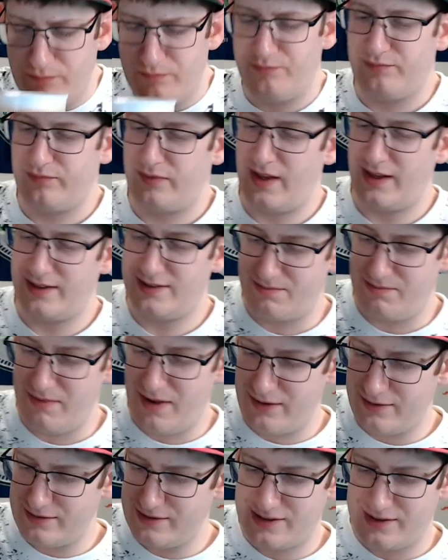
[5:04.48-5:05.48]
It
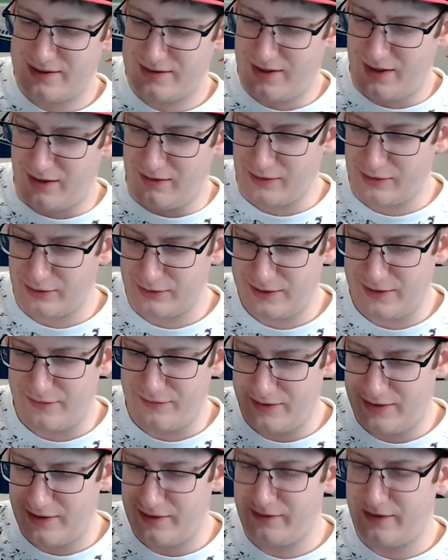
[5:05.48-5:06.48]
smells a little
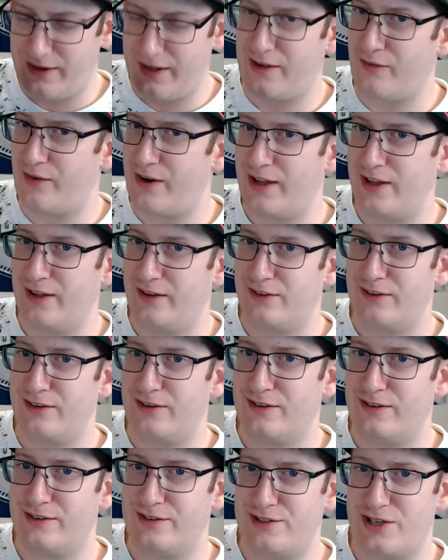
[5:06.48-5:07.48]
different than like
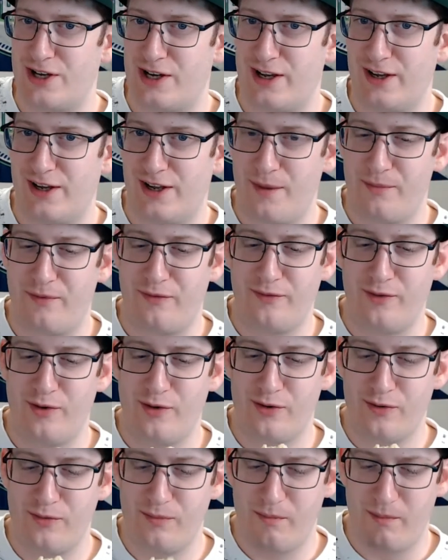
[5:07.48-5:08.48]
regular chicken cup of
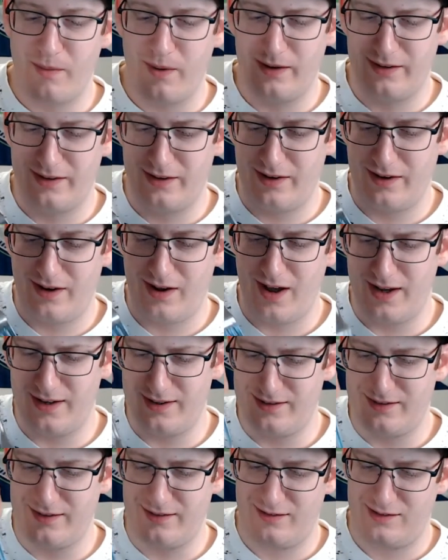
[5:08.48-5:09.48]
noodle, but not
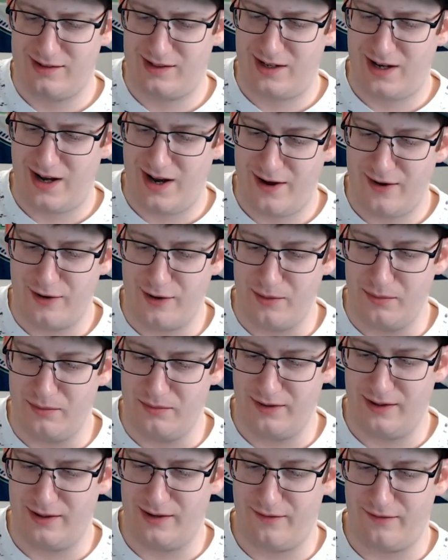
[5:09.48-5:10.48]

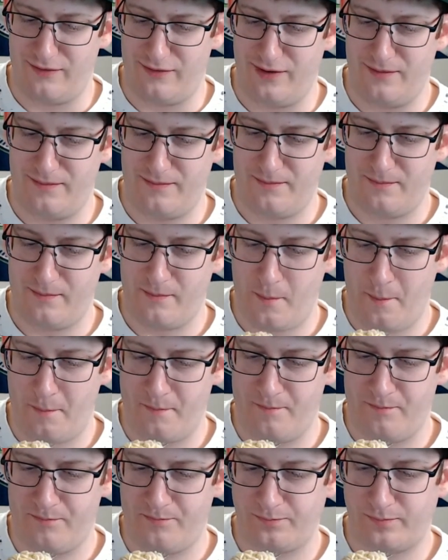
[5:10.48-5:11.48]
terribly different.
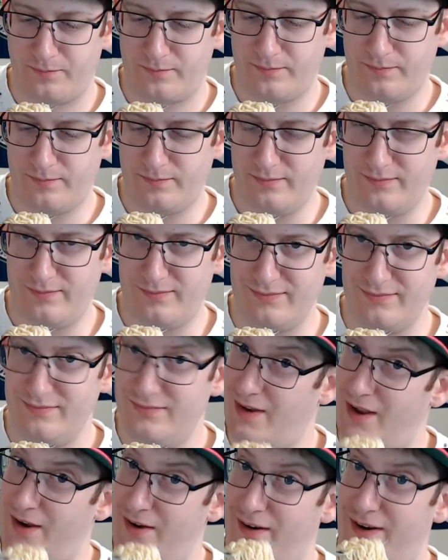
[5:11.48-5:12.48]

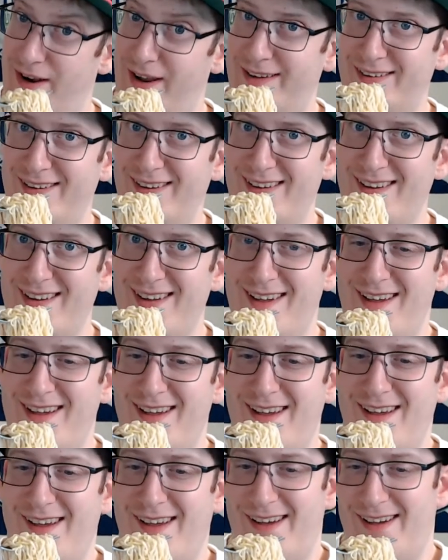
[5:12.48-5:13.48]
All right.
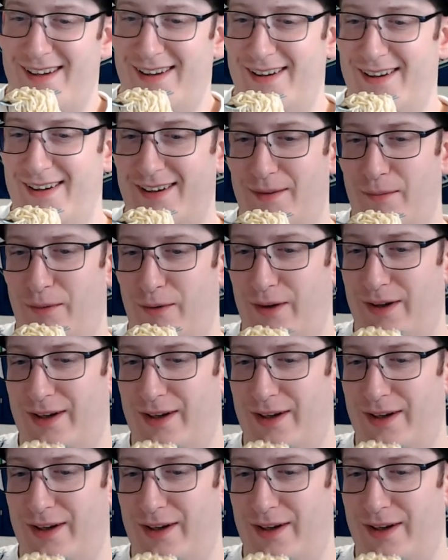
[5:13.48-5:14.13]
Oh boy.